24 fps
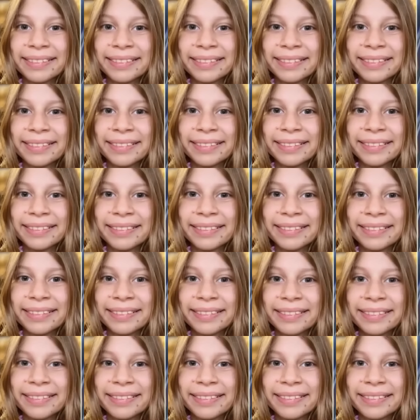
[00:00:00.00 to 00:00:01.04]

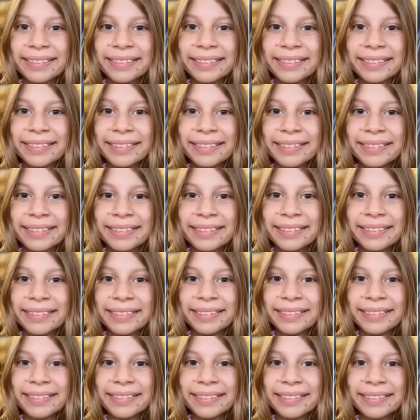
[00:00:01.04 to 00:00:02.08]

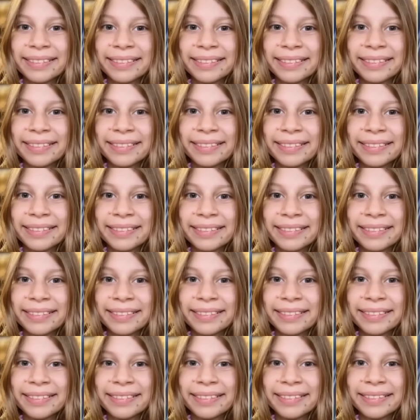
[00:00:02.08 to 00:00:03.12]

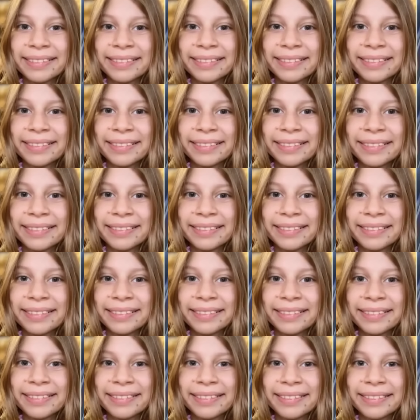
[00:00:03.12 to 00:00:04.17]

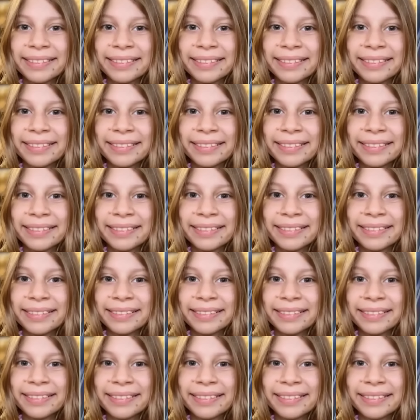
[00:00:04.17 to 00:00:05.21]

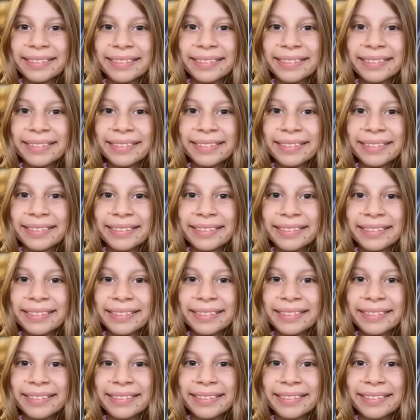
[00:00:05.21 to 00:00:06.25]

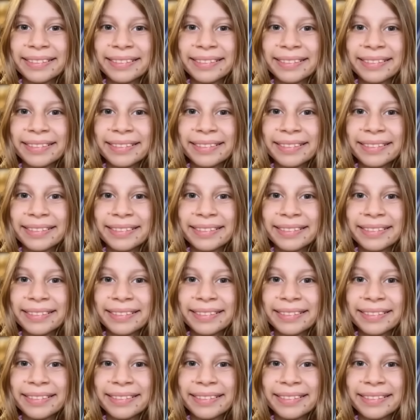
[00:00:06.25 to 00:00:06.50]
[no speech]